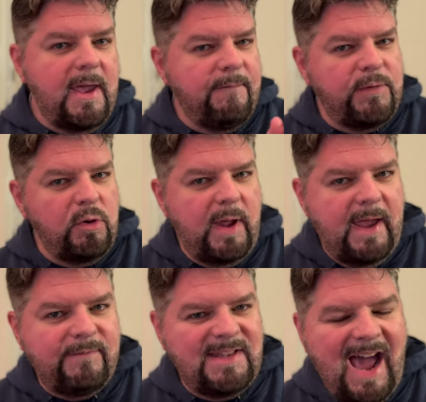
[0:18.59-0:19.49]
If you
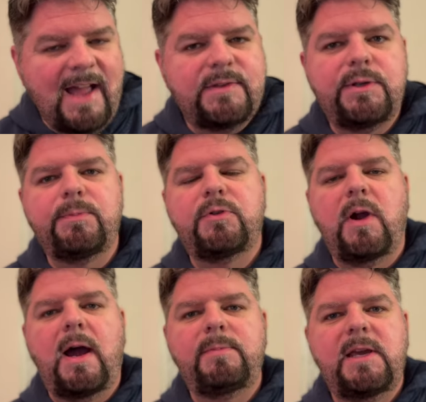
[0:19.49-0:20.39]
have not
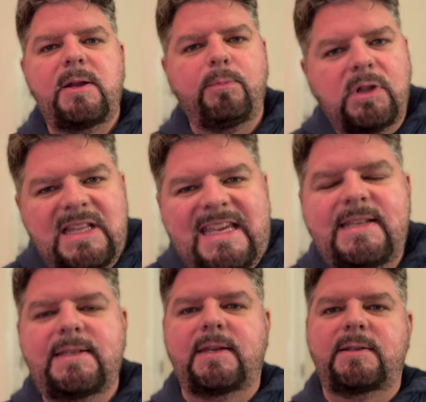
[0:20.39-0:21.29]
subscribed yet,
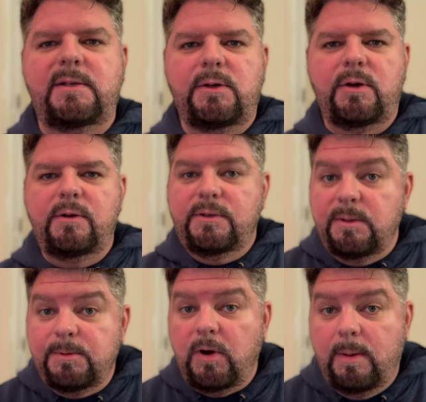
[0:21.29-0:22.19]
please consider
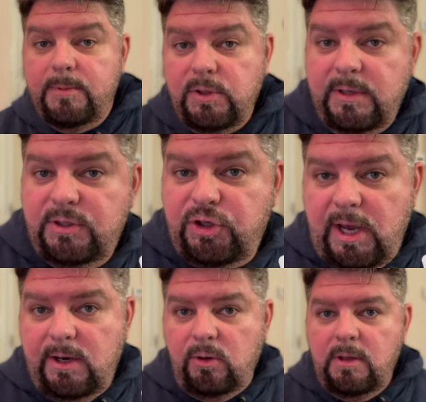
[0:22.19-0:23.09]
subscribing to this
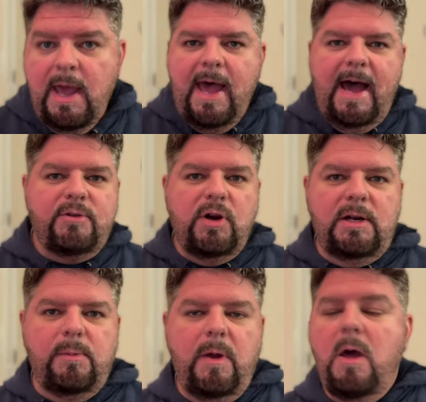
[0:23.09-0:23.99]
channel. I try
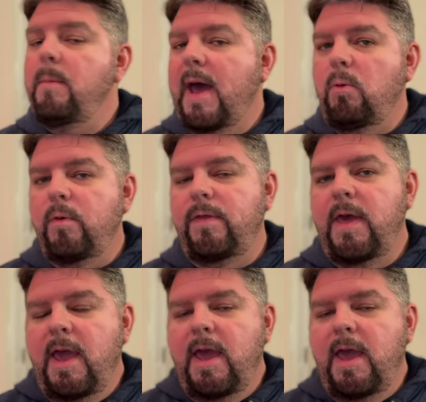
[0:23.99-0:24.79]
to come out with